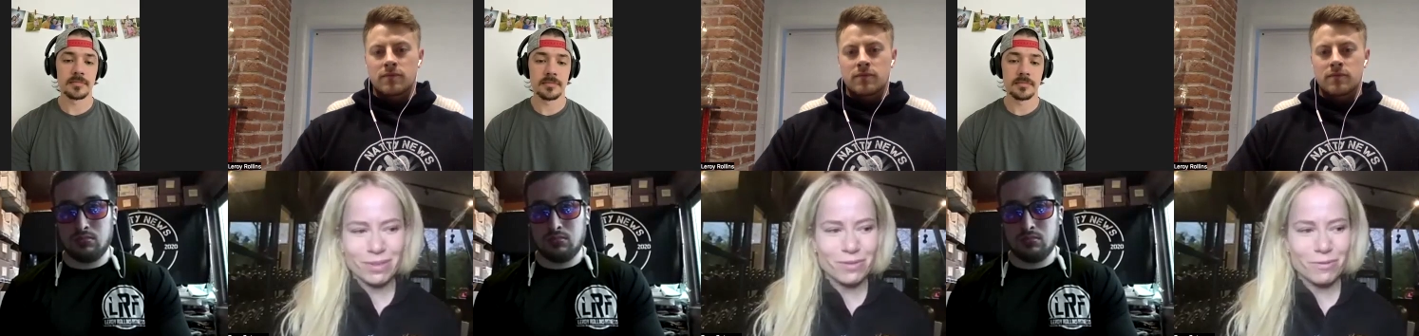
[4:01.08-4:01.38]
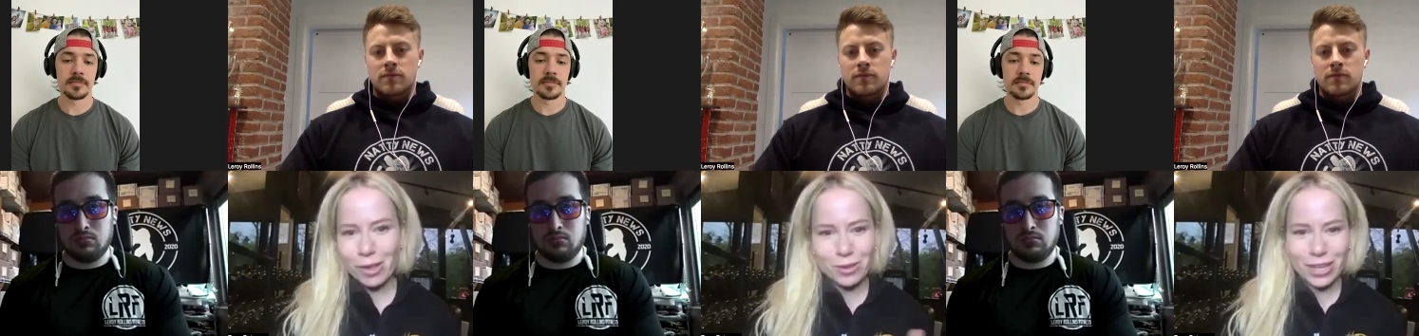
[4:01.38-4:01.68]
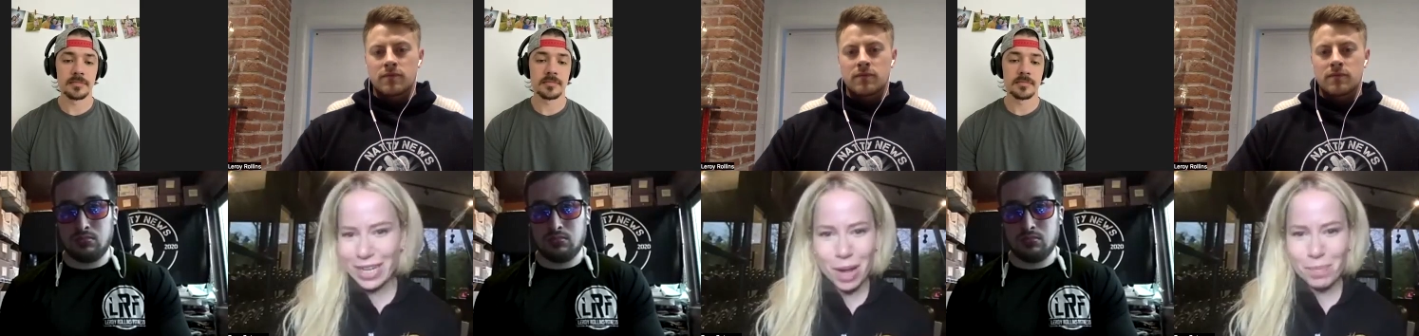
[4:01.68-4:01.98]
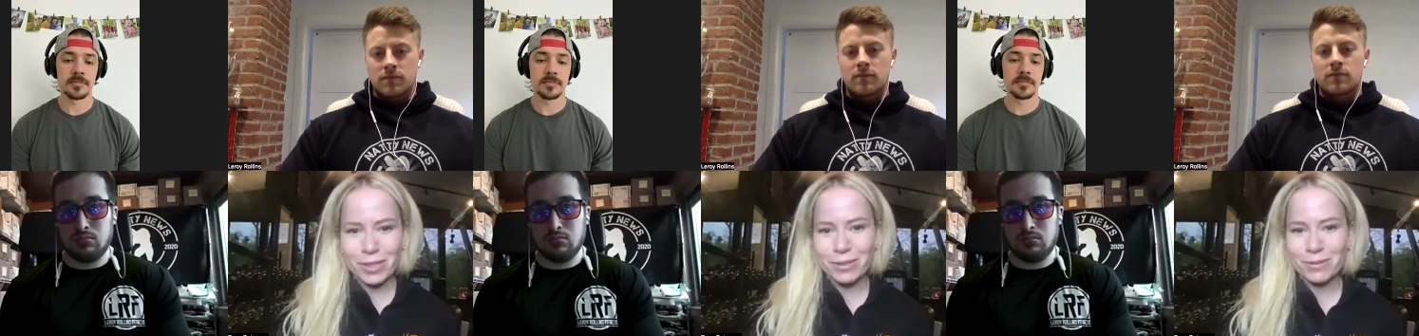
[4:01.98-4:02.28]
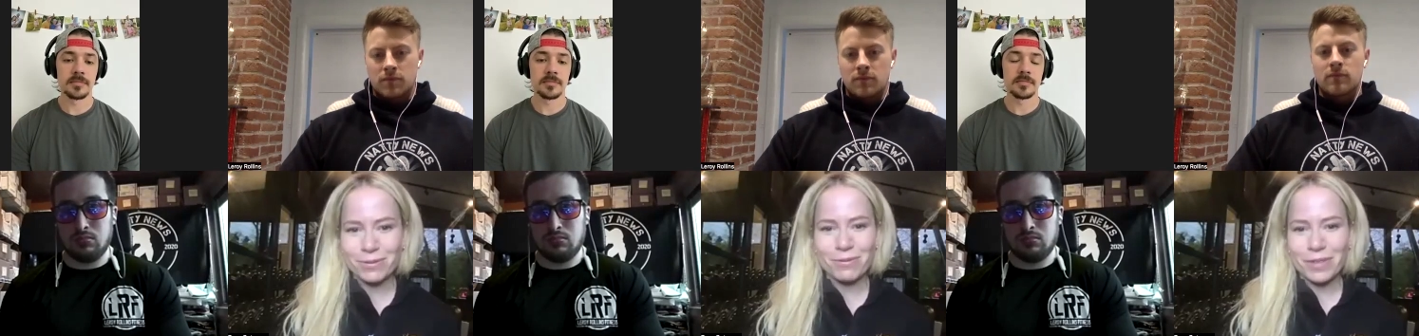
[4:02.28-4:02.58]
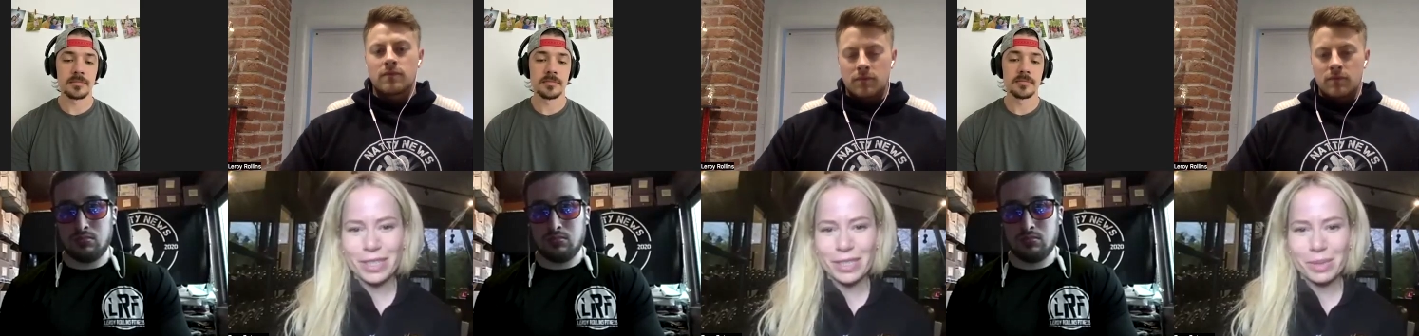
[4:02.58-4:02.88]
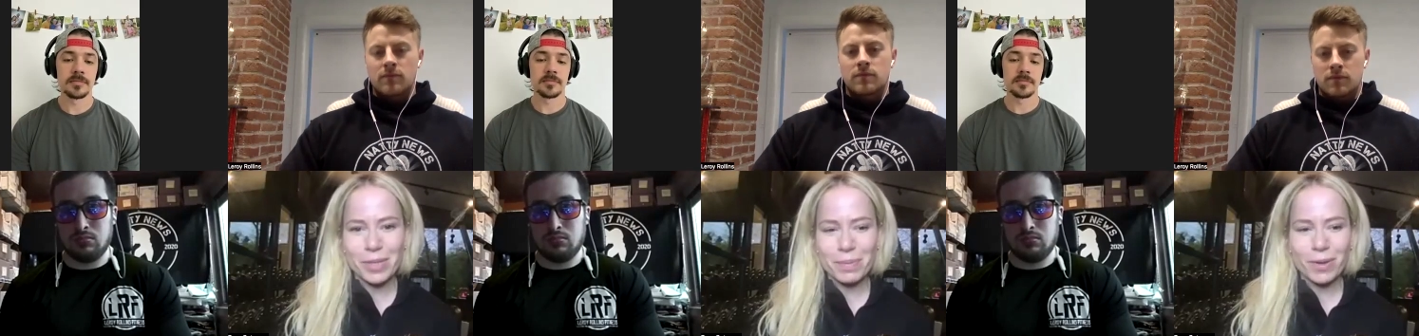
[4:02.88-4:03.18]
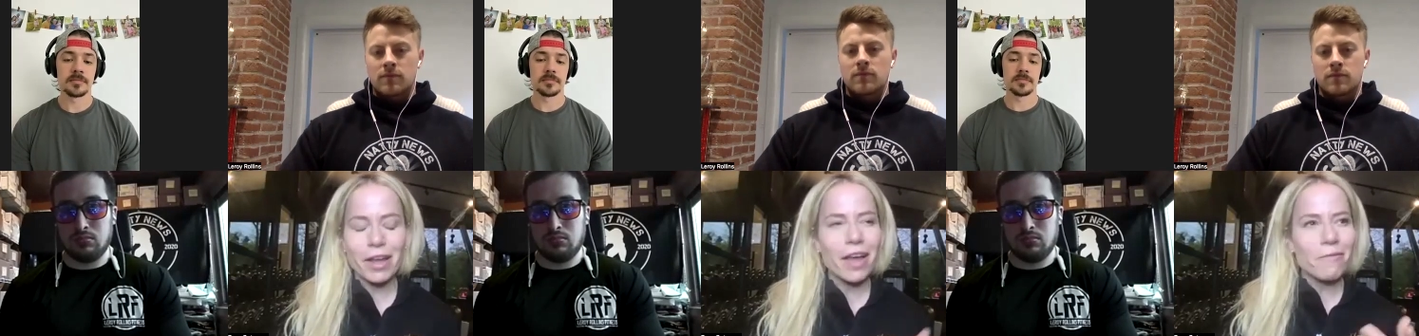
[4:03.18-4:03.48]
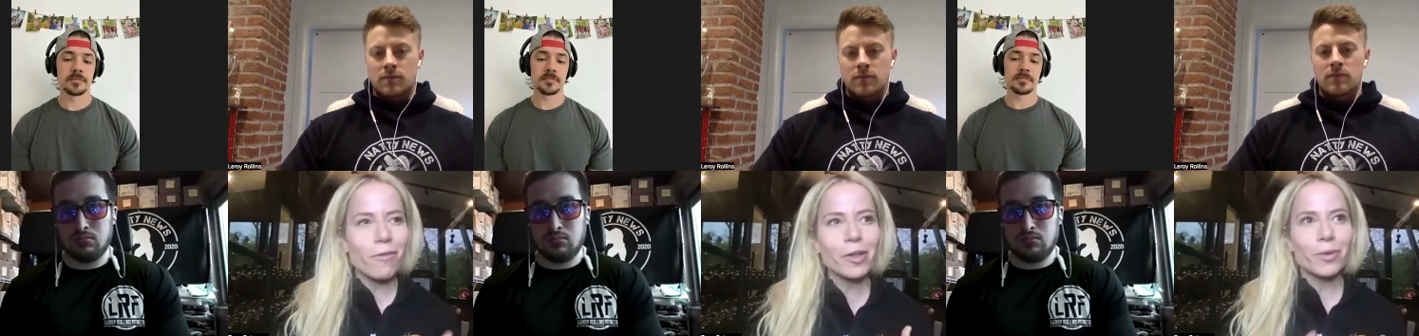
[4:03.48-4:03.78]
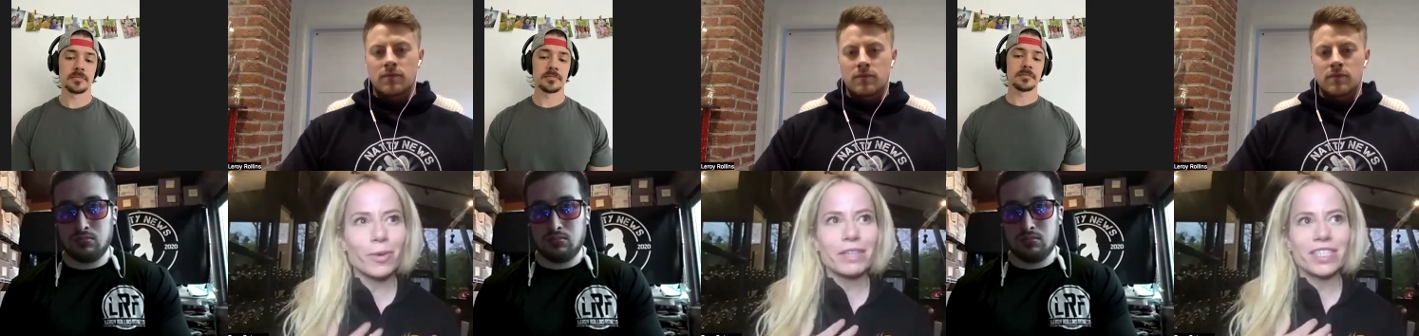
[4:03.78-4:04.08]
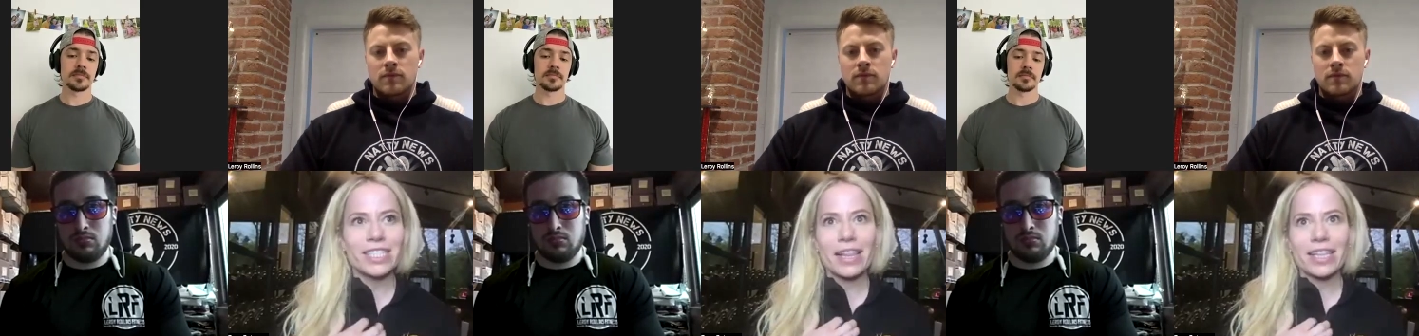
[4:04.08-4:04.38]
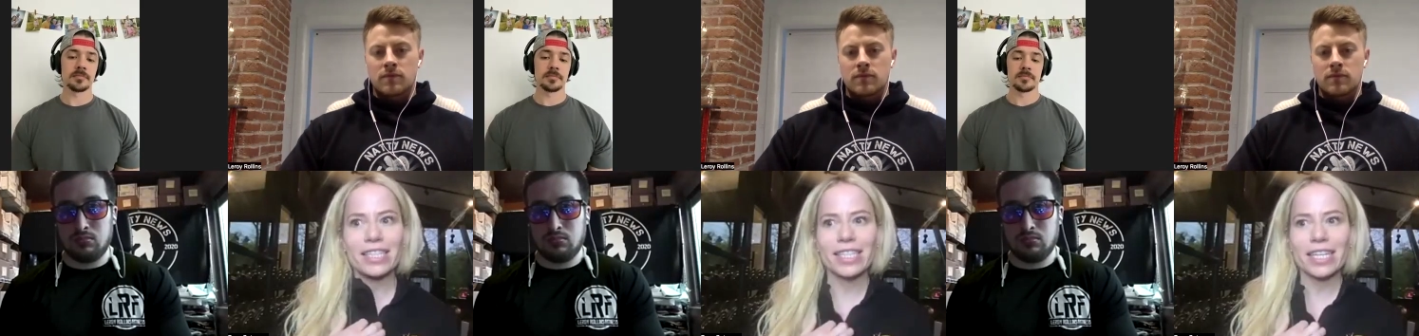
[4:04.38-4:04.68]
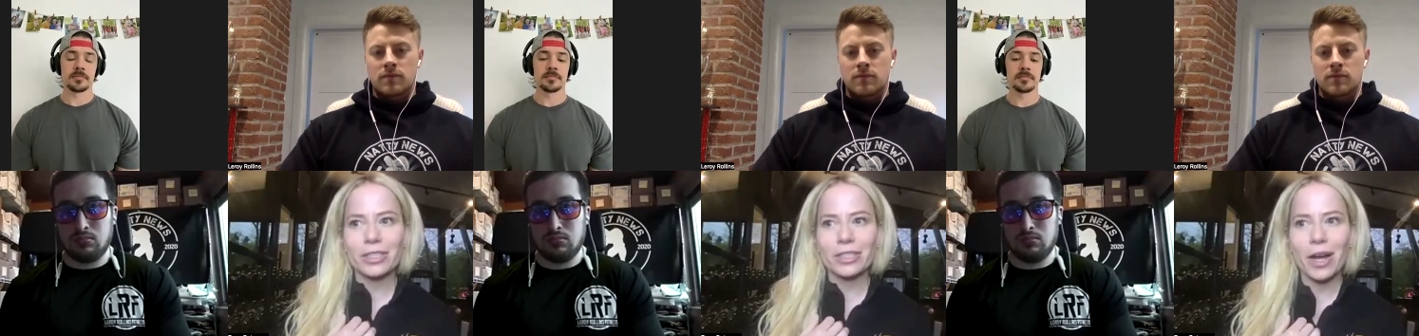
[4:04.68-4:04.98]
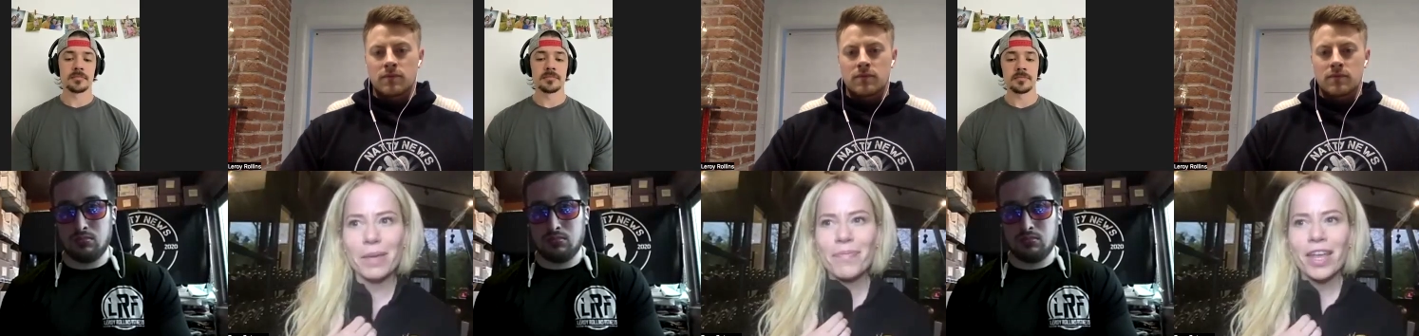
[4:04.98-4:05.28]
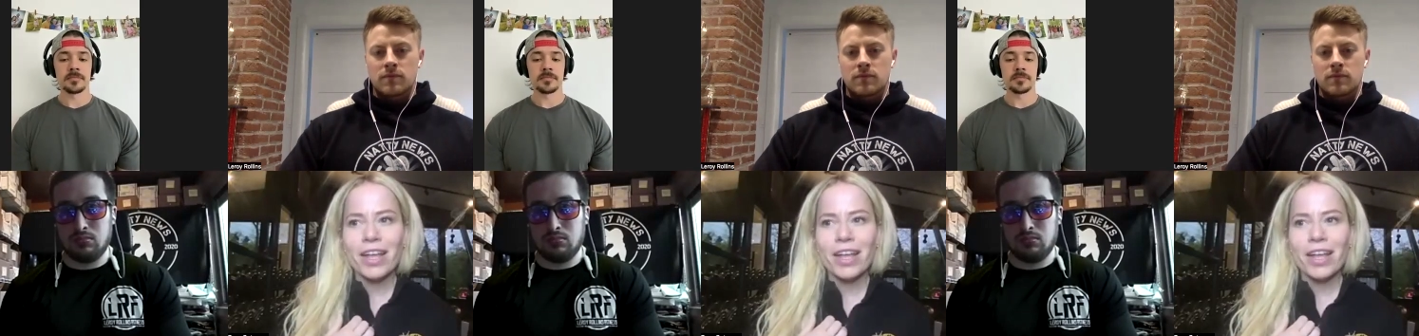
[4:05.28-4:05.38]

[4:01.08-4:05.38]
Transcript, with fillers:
Speaker 1: followed a couple of fitness people. I followed one of his athletes at the time.